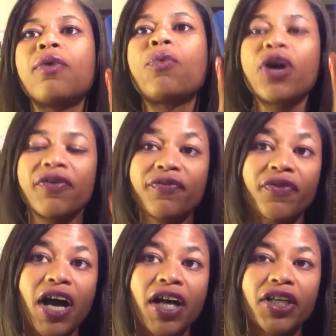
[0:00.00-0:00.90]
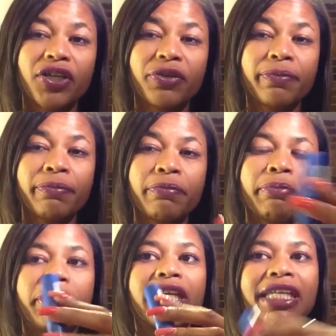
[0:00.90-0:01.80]
want volume
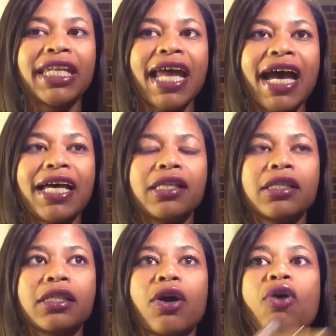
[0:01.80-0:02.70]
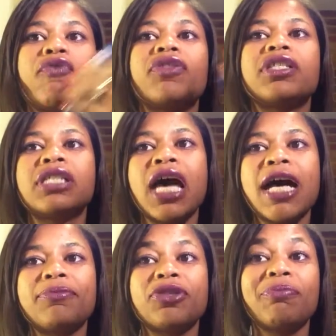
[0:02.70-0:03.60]
but not over the
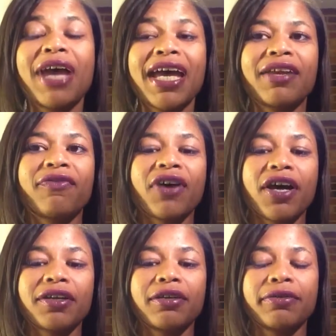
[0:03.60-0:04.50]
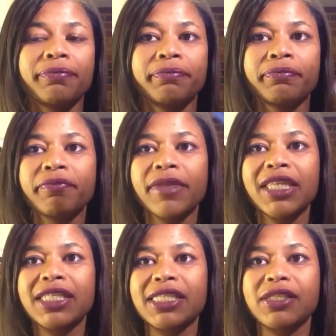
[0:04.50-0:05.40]
top dramatic volume
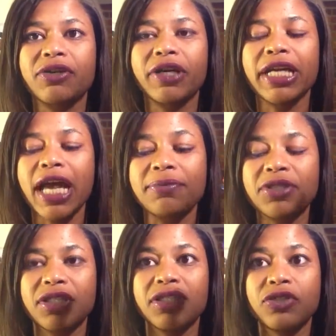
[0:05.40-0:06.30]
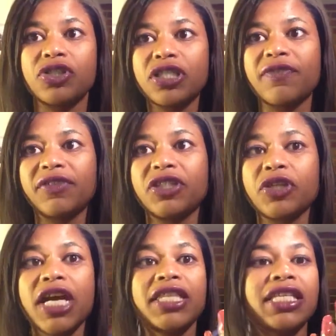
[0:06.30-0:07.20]
this is a great option. You should definitely
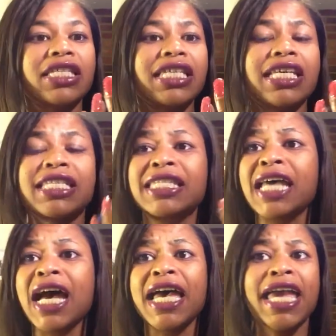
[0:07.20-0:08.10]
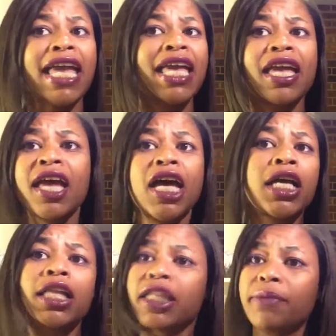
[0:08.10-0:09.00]
try this. It's not a
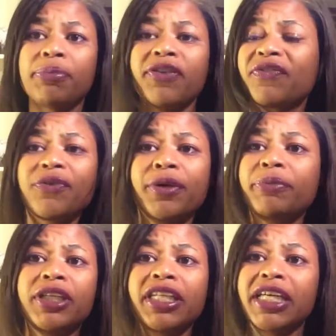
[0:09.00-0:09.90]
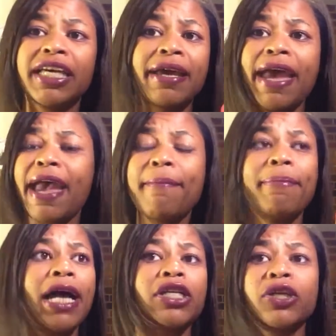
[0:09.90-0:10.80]
clumpy formula
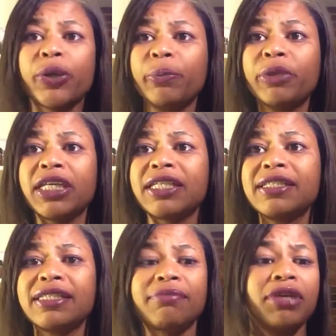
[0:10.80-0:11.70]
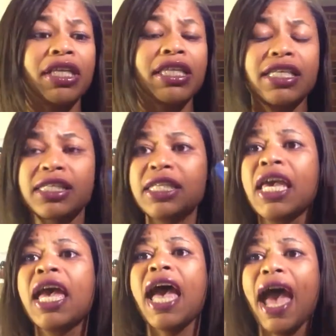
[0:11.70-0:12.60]
by no means. I mean, this
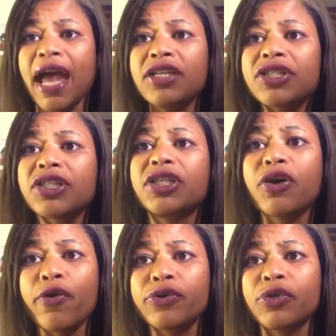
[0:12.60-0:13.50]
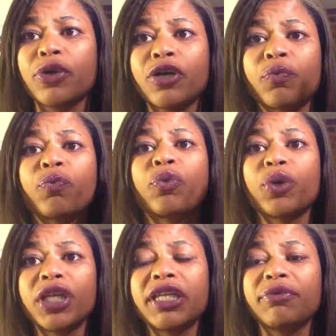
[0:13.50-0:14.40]
actually goes on
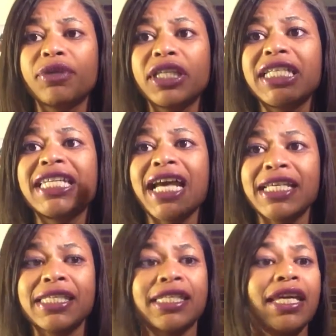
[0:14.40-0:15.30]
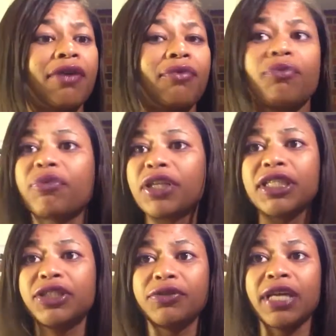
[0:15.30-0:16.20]
really, really nicely. I really
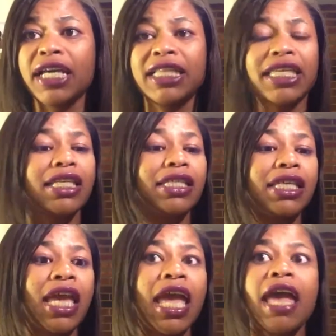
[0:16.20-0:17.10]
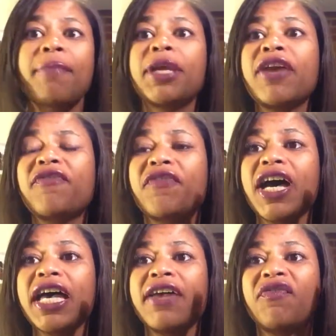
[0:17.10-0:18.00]
do like this. I mean, if
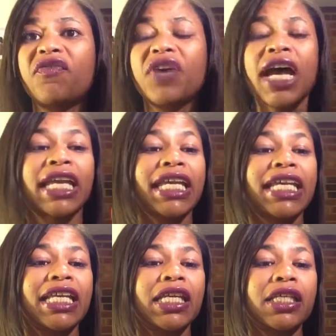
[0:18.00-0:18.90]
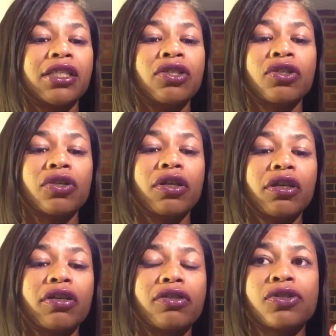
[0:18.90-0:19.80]
I if I could get it
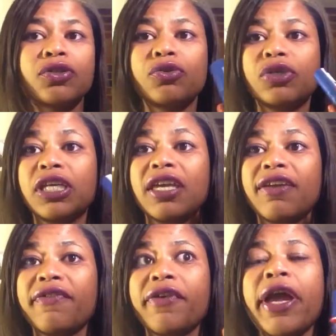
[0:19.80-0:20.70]
to give